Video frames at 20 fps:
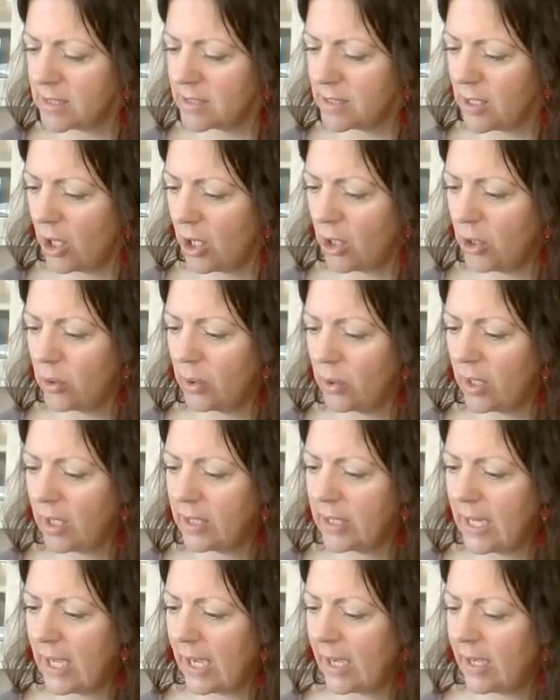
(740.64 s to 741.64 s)
So
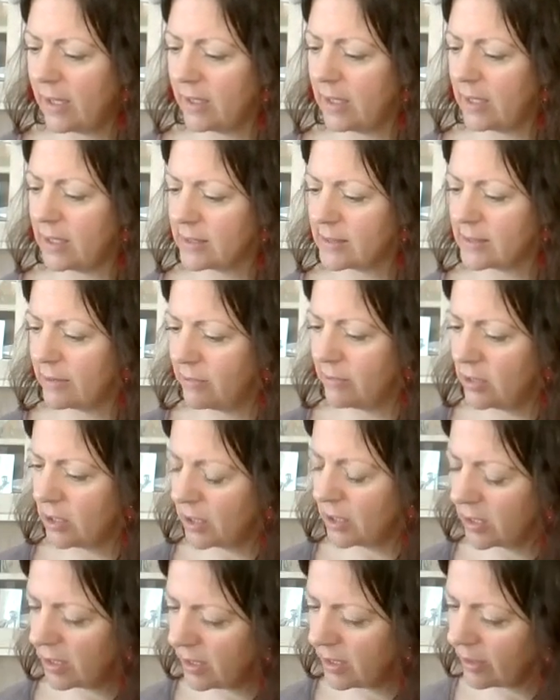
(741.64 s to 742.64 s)
yeah, let's have a look
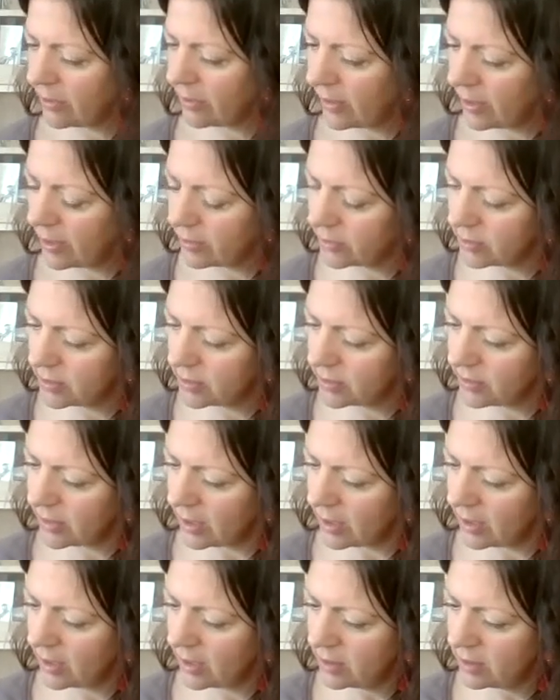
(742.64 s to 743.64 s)
at that there.